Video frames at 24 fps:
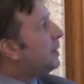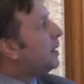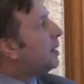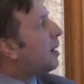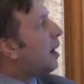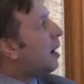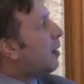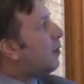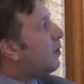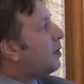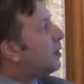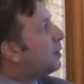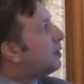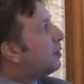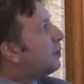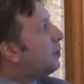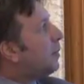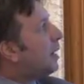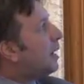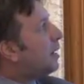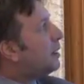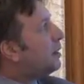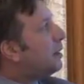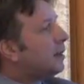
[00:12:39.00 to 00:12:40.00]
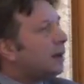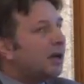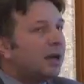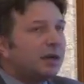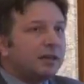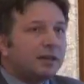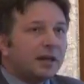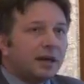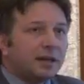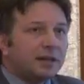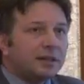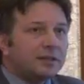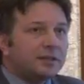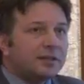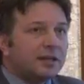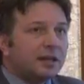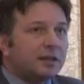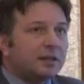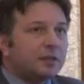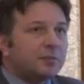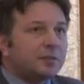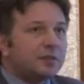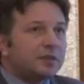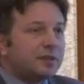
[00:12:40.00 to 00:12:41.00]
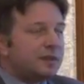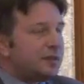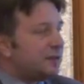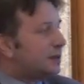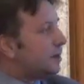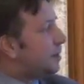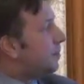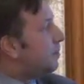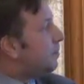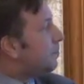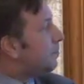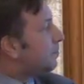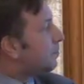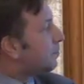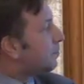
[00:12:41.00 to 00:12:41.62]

covered by the direct settlement system.